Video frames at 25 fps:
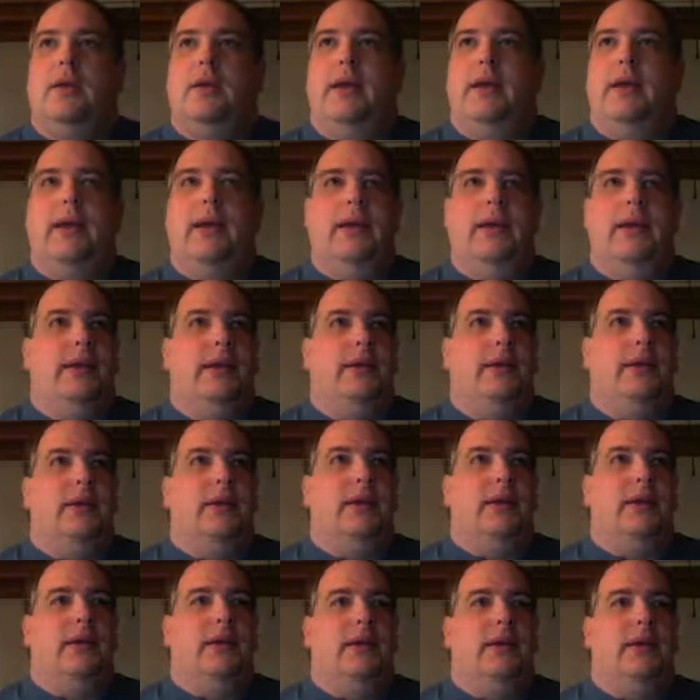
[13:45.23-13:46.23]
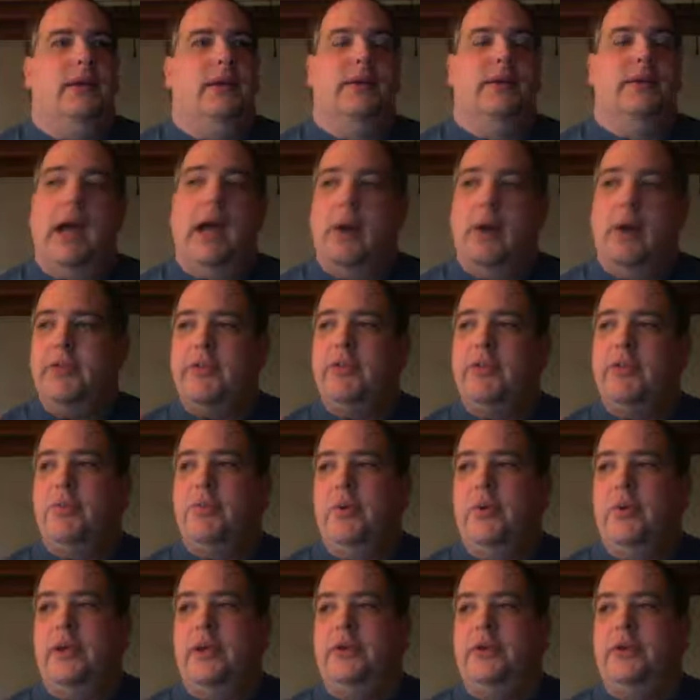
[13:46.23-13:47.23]
And now at this
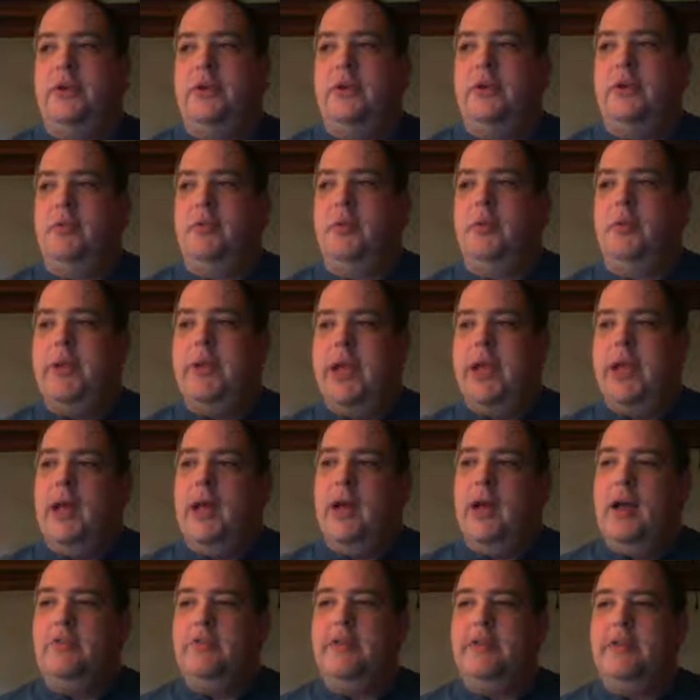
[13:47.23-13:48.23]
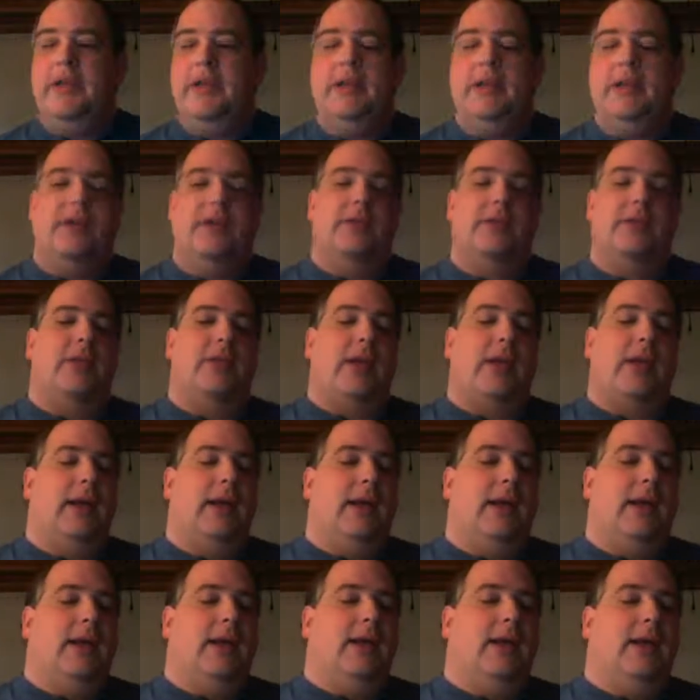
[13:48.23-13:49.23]
point, what we have is
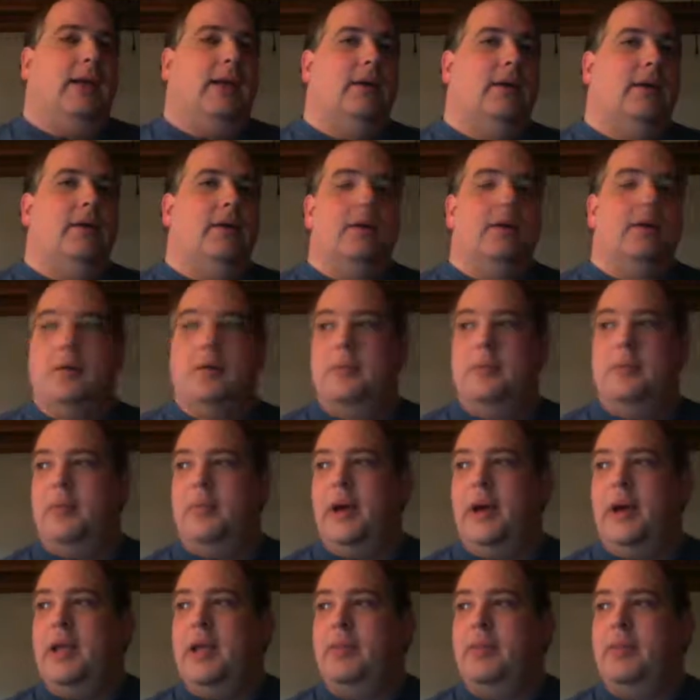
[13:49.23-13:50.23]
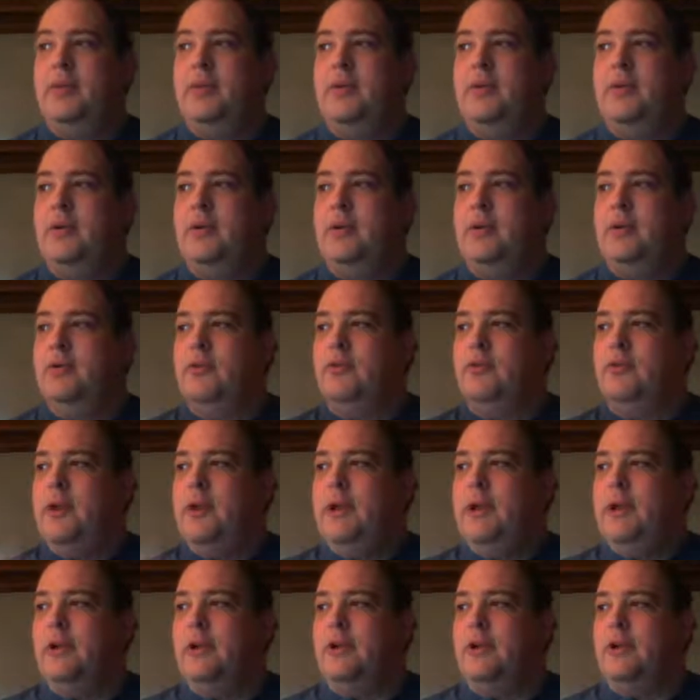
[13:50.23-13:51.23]
a pipe
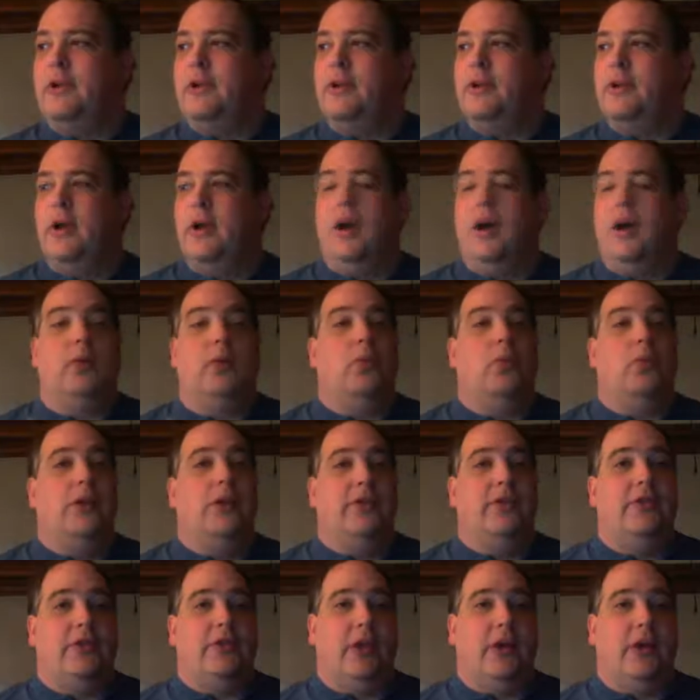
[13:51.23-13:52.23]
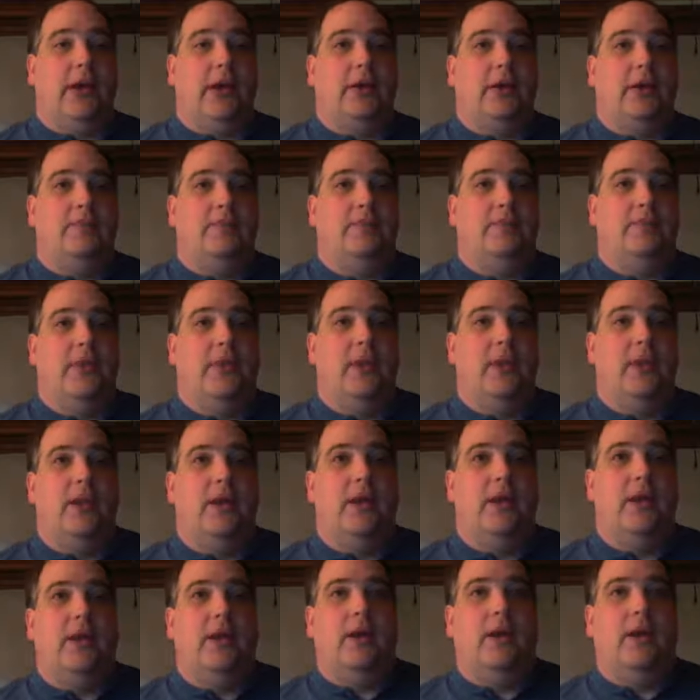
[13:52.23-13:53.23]
reader on one side,
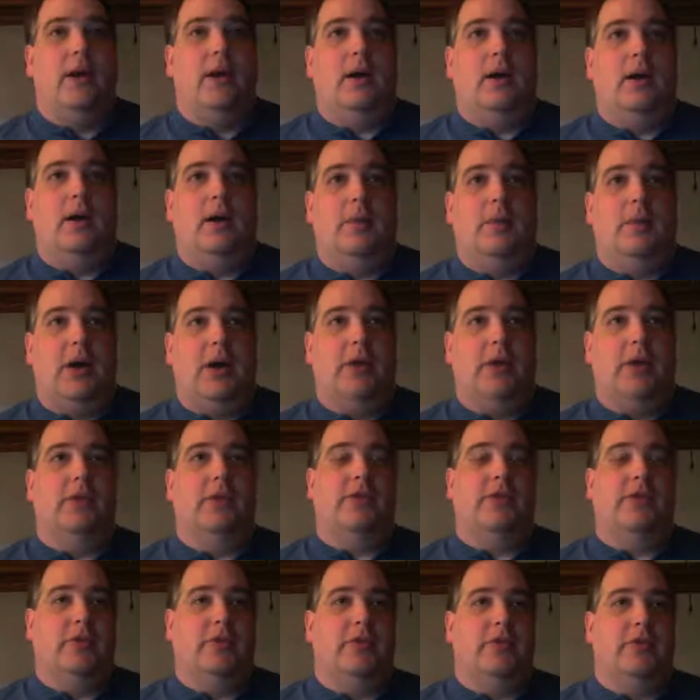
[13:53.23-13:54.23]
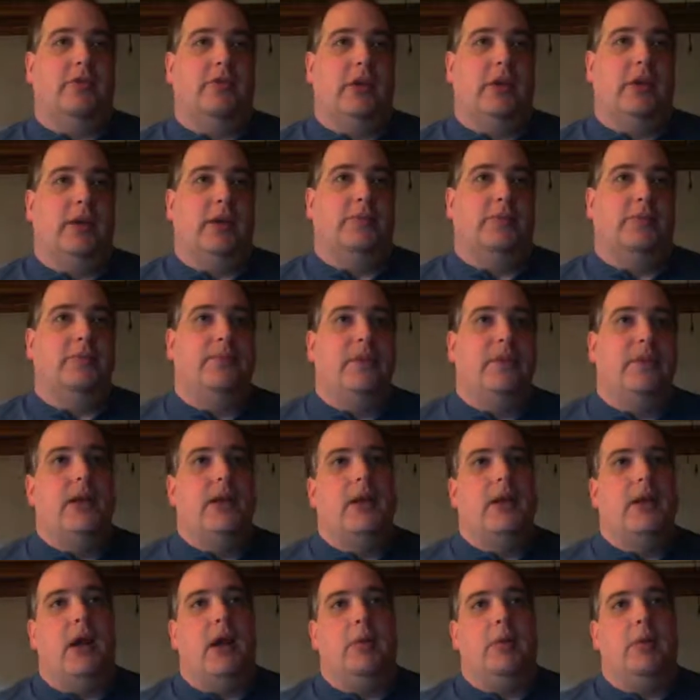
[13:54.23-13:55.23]
on the server side.
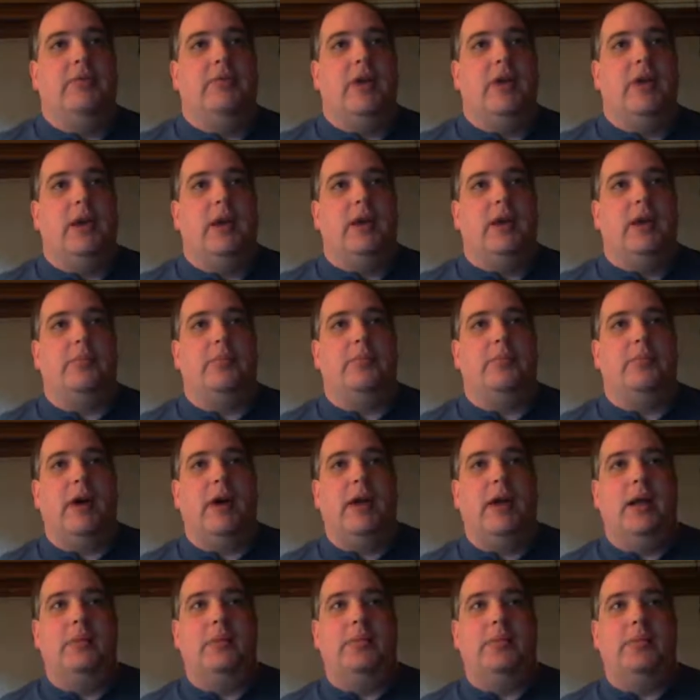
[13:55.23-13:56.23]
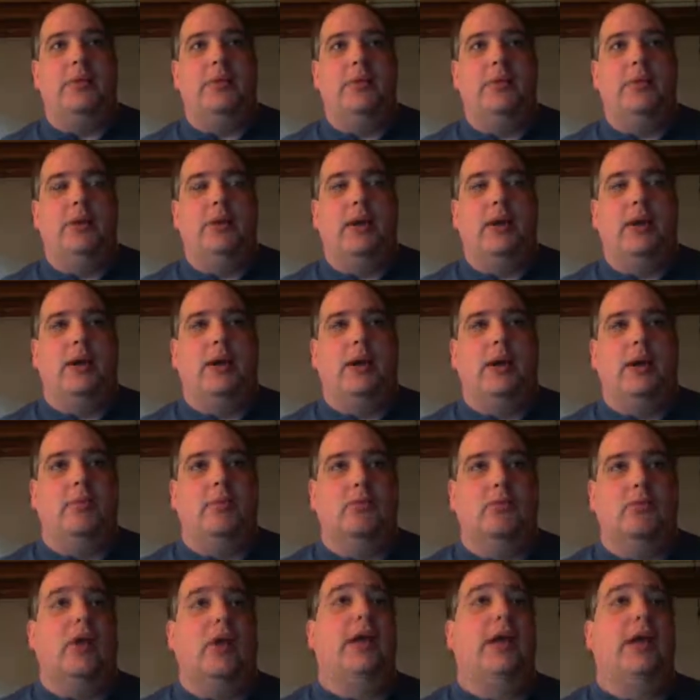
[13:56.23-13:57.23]
And we've got a pipe
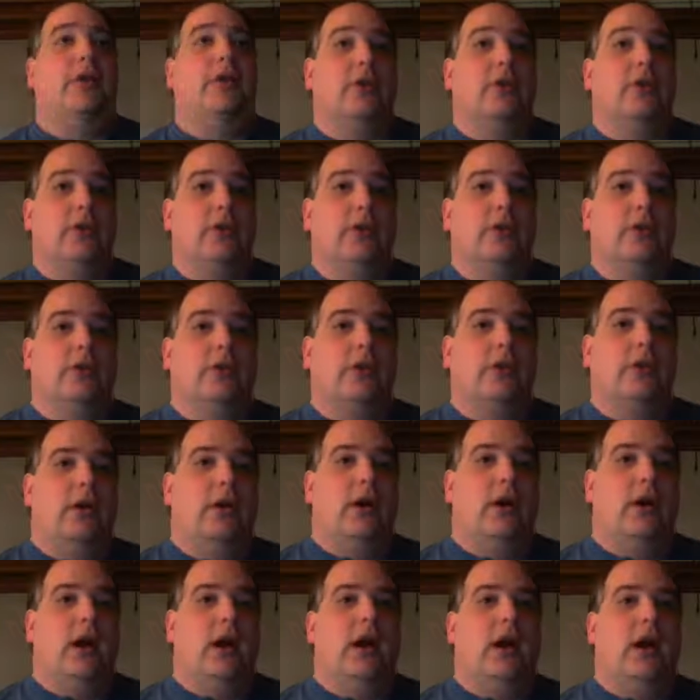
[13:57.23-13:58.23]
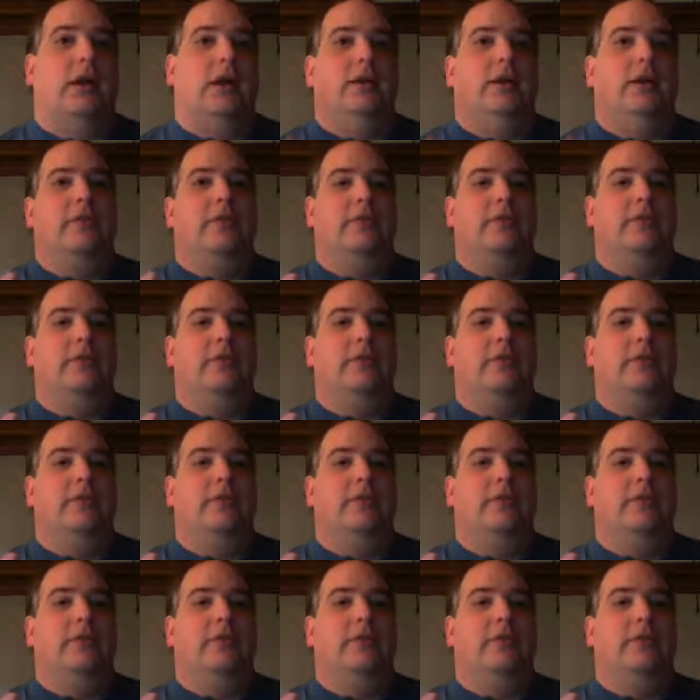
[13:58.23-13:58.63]
writer on